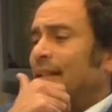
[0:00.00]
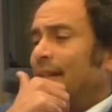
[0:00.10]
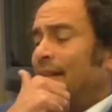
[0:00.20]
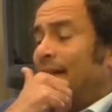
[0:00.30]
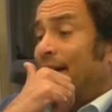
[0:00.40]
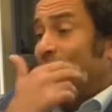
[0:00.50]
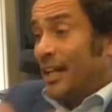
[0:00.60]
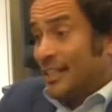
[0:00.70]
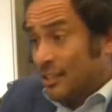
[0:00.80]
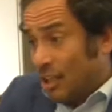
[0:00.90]
a
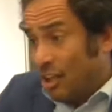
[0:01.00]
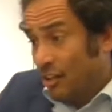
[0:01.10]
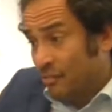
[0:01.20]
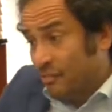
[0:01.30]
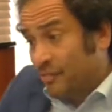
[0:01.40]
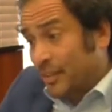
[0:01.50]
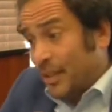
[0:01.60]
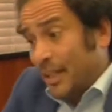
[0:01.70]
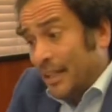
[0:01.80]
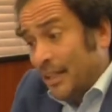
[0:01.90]
rise of
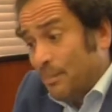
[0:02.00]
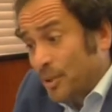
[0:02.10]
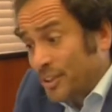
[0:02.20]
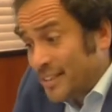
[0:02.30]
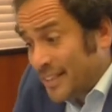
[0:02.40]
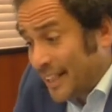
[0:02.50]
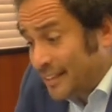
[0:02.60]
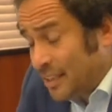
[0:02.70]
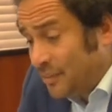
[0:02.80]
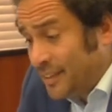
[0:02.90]
protest
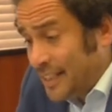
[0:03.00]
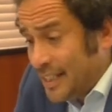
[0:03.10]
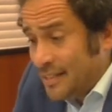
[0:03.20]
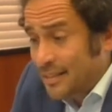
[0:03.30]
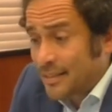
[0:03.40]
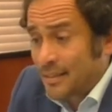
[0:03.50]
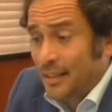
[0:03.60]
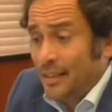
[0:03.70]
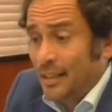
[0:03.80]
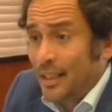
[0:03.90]
activities
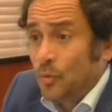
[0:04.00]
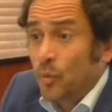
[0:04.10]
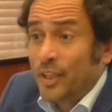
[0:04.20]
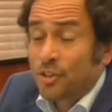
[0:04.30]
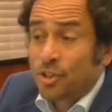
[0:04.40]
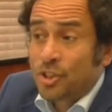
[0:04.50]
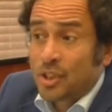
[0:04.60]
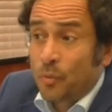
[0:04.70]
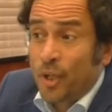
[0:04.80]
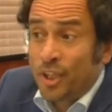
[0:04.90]
in
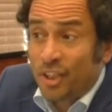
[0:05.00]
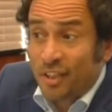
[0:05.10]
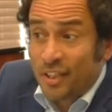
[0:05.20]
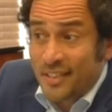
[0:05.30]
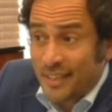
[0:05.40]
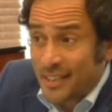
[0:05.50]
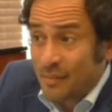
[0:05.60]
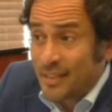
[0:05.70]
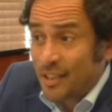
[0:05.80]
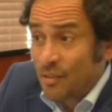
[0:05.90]
which workers and
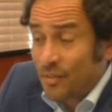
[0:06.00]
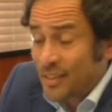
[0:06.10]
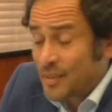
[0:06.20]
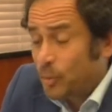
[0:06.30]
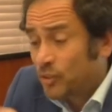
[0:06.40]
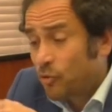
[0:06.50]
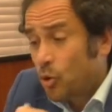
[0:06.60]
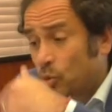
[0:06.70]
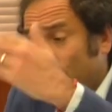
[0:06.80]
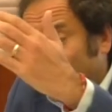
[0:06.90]
civil servants put
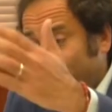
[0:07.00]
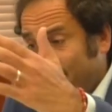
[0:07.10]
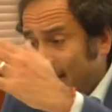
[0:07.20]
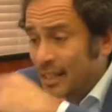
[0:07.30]
forward